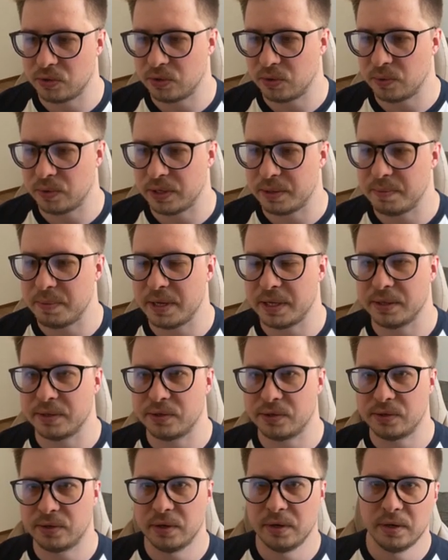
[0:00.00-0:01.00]
So it
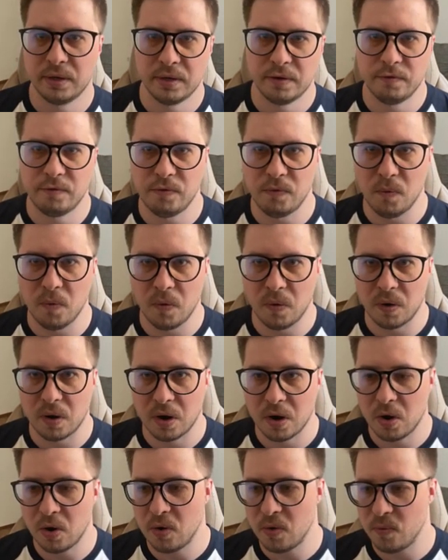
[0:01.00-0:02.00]
means
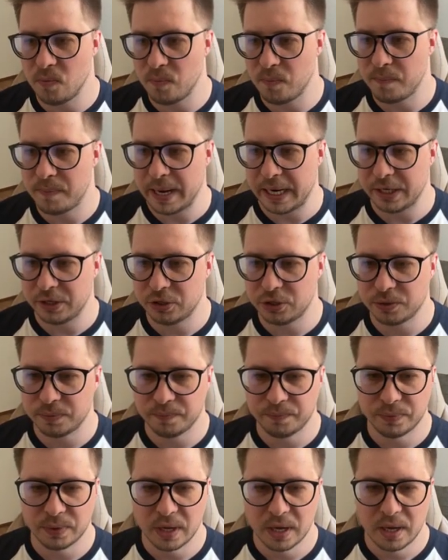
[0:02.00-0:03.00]
for home
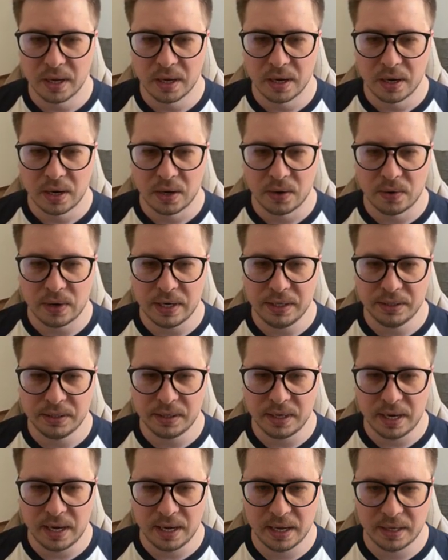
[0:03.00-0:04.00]
page, right?
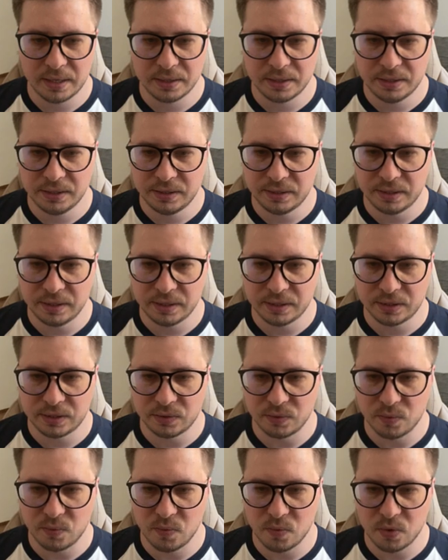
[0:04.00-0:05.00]
And this is
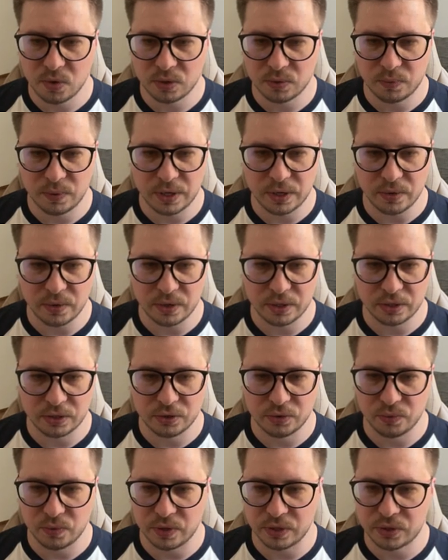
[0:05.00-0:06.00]
what we're going
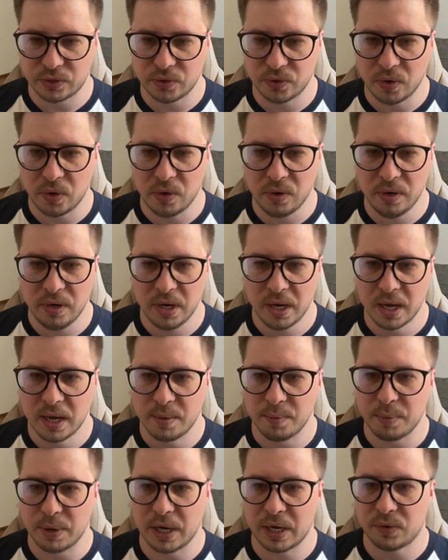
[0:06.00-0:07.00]
to return,
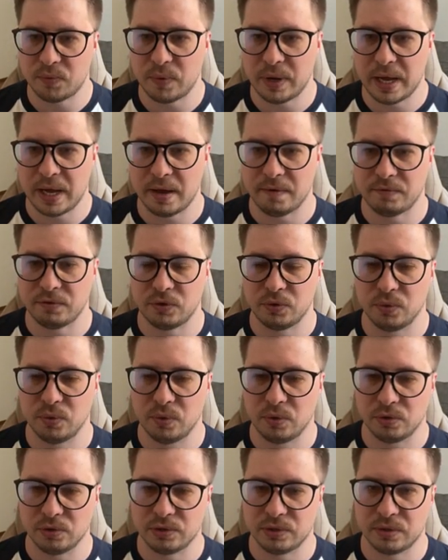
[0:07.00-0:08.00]
but we have to
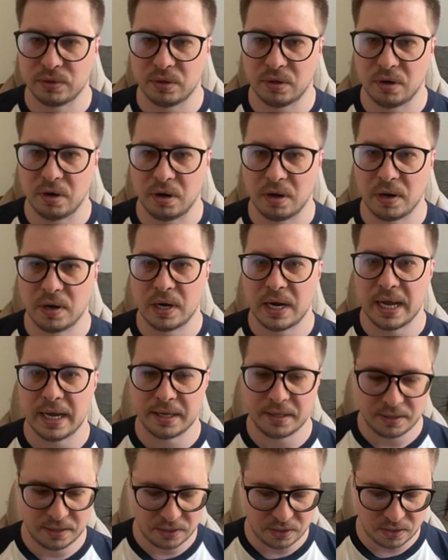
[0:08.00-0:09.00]
also
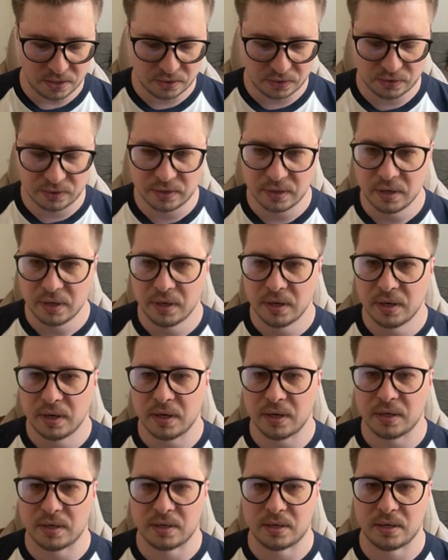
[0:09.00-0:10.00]
connect this
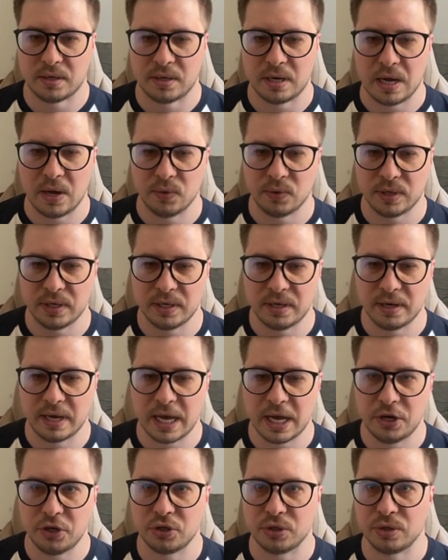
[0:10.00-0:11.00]

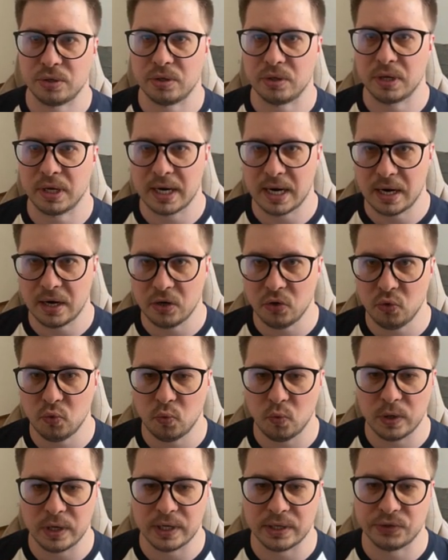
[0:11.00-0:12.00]
authentication guard
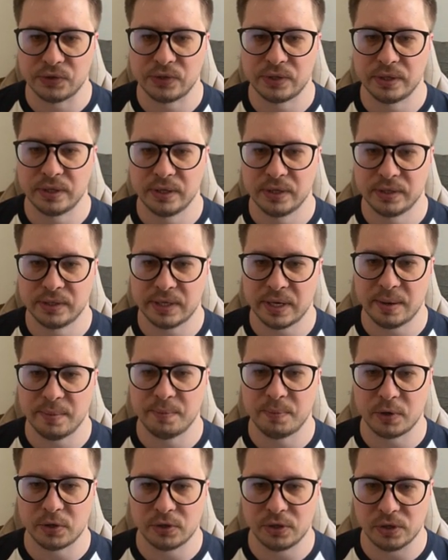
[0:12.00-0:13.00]
with some
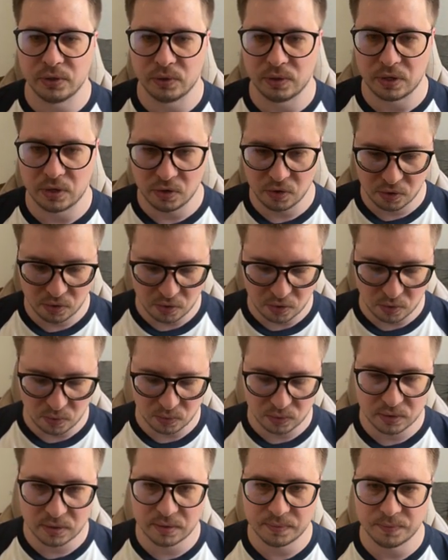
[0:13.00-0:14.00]
particular
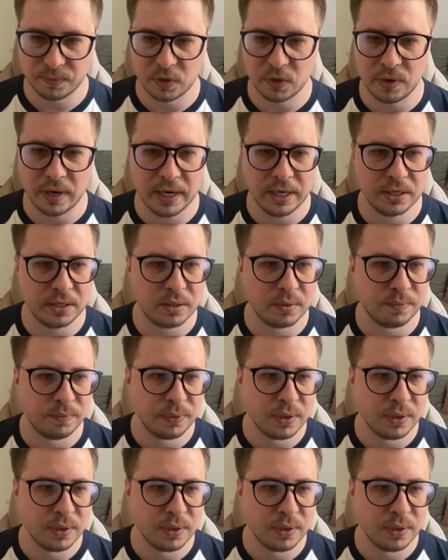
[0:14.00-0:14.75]
route, correct?